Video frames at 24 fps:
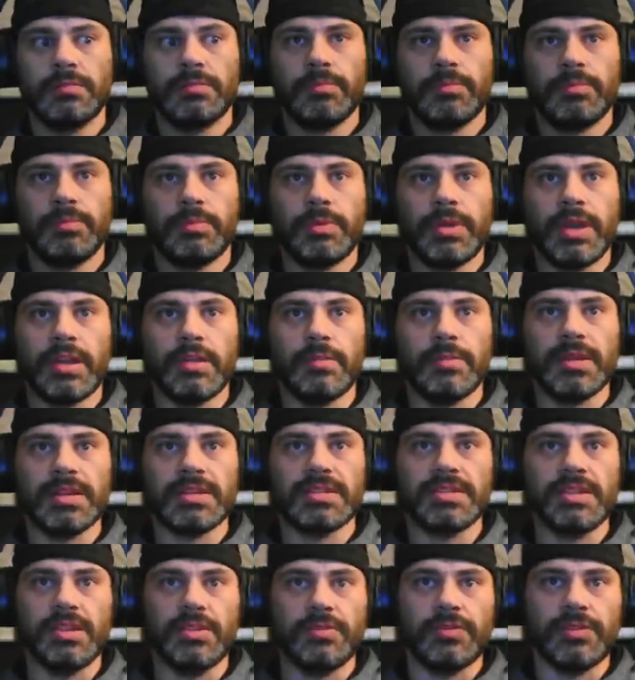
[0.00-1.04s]
Proud of
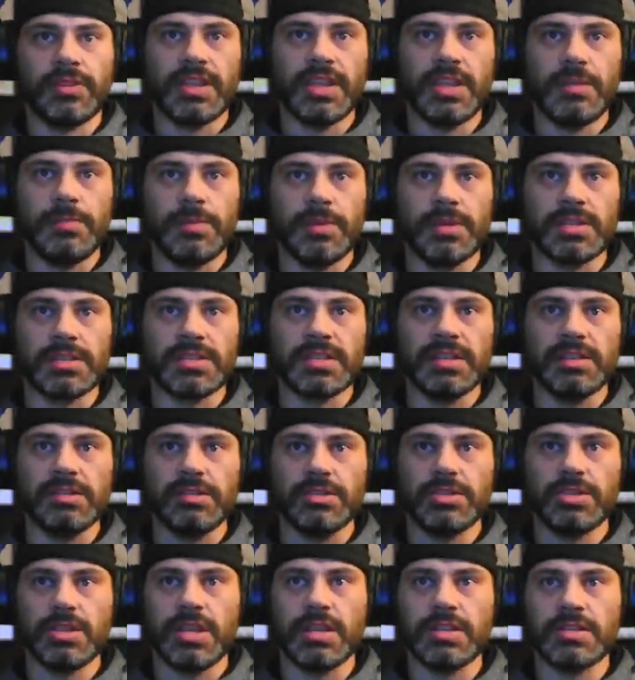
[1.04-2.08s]
myself for keeping a skill
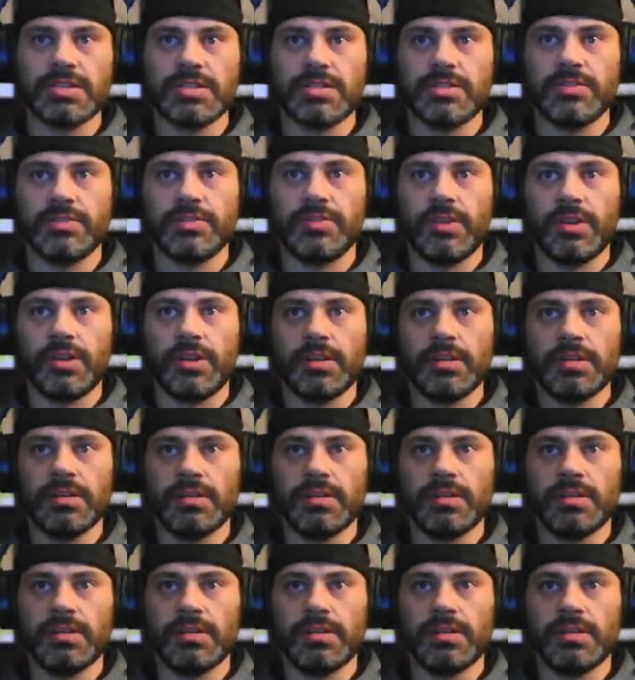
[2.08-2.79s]
chain so far.